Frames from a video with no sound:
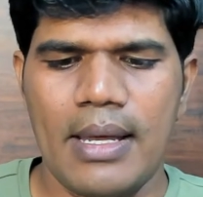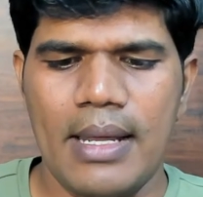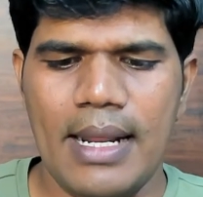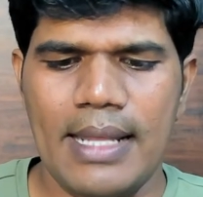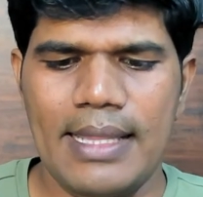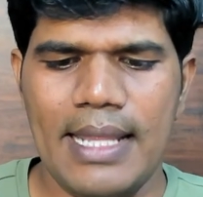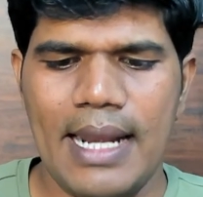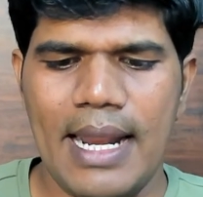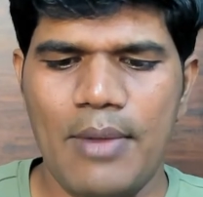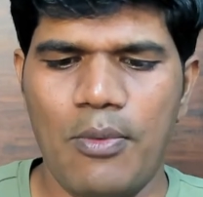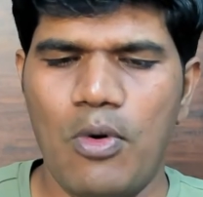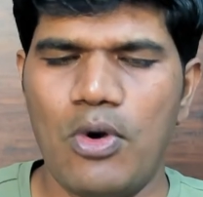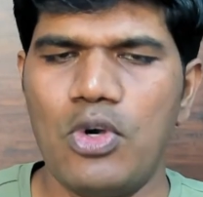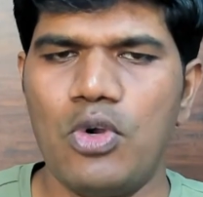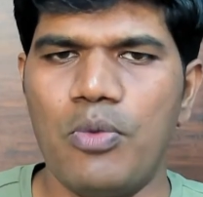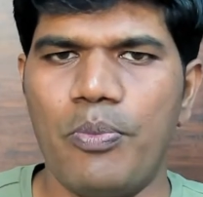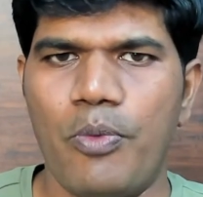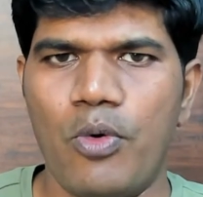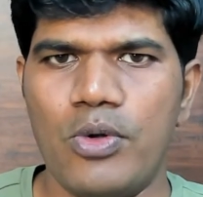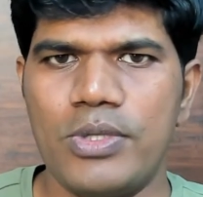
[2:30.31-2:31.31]
Rather, I want
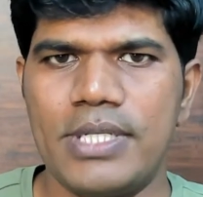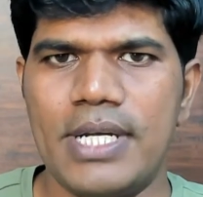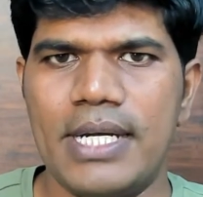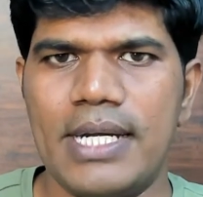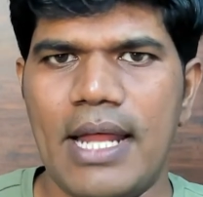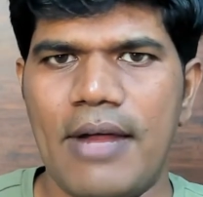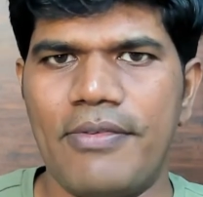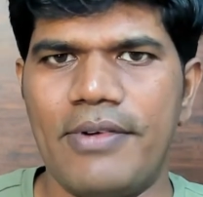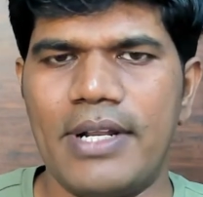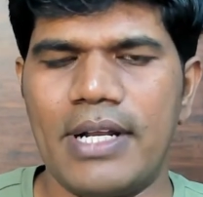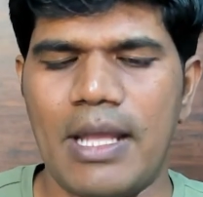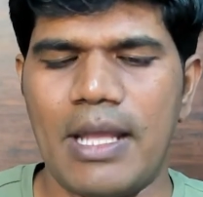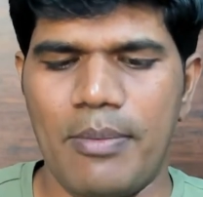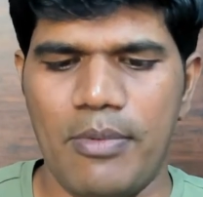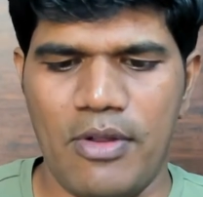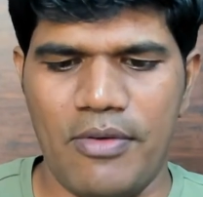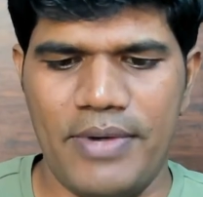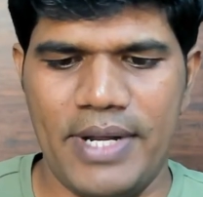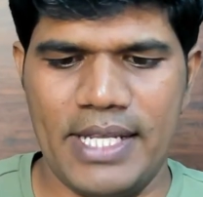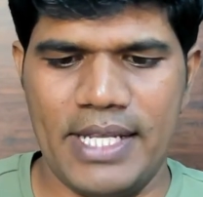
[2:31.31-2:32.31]
to post it after a
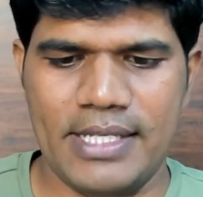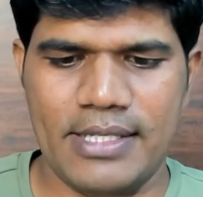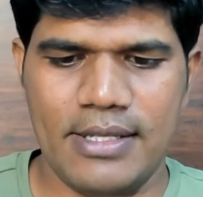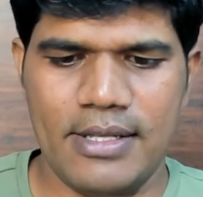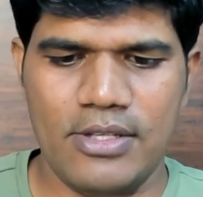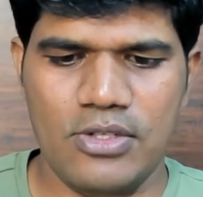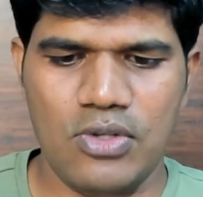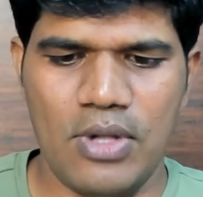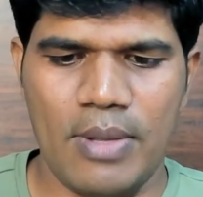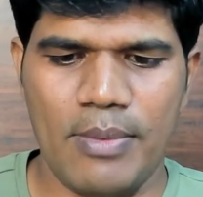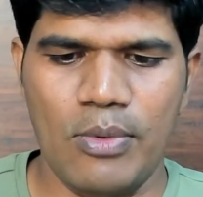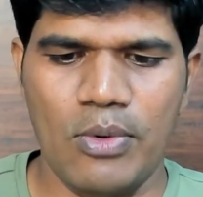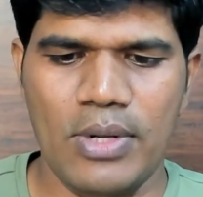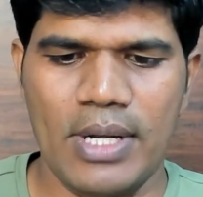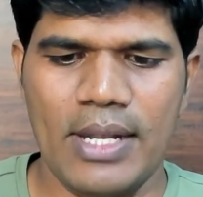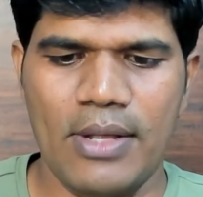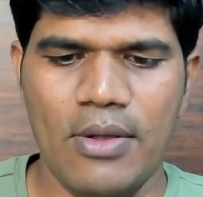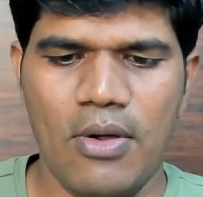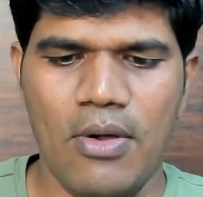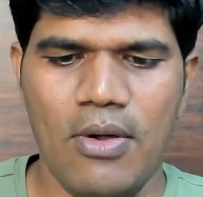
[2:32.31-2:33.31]
couple of days. So I'm going to
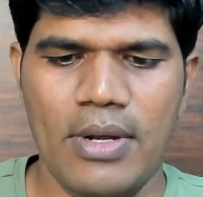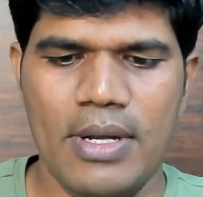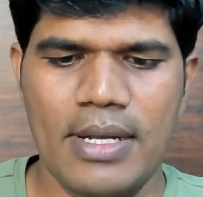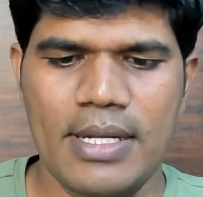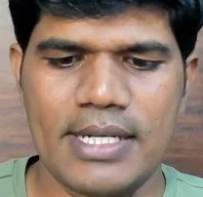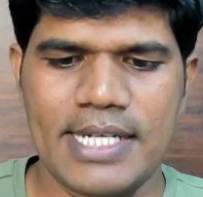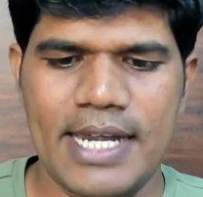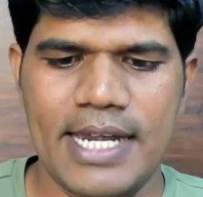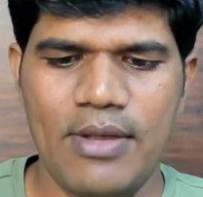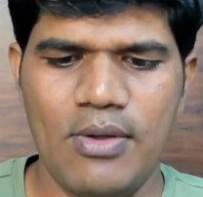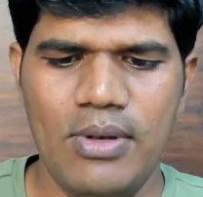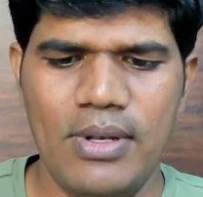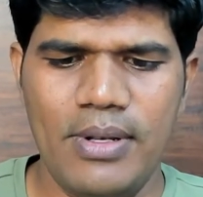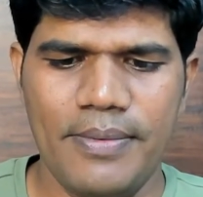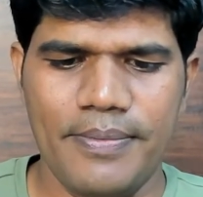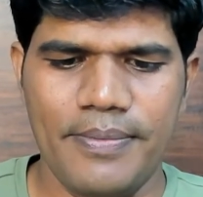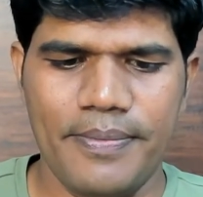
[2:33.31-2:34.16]
click on schedule.